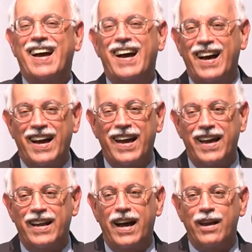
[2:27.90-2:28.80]
Uh,
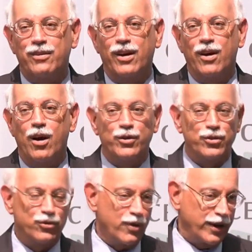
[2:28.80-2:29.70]
and I uh,
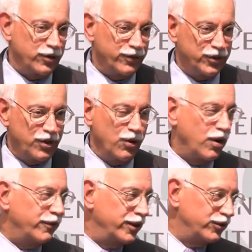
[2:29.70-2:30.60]
also director of the
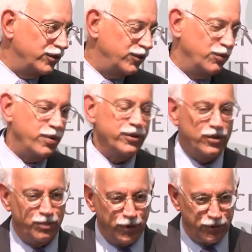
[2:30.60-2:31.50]
Scowcroft Institute.
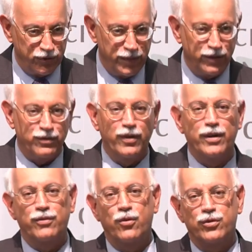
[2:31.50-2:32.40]
President Bush's best
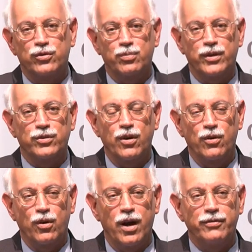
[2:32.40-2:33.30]
friend, of course, is Brent
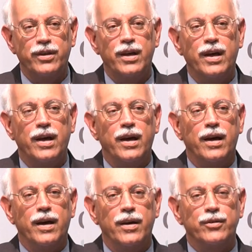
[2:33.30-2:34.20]
Scowcroft.
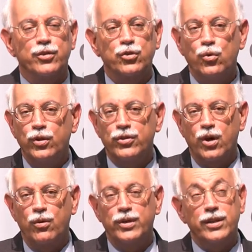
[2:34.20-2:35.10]
Uh, the school is
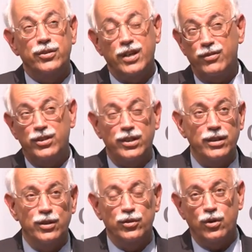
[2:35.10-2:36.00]
only
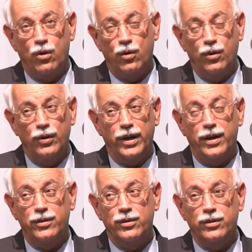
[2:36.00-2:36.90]
17 years old,
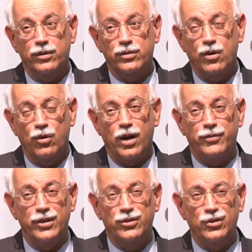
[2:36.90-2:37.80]
and the
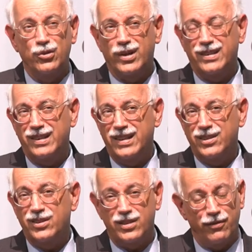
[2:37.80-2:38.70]
Scowcroft Institute, I think,
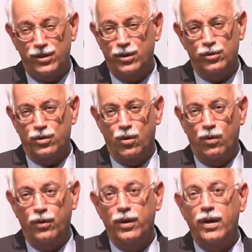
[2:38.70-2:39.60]
is seven years
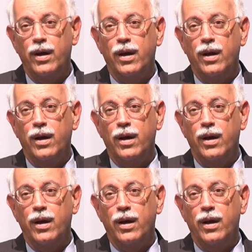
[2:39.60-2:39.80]
old.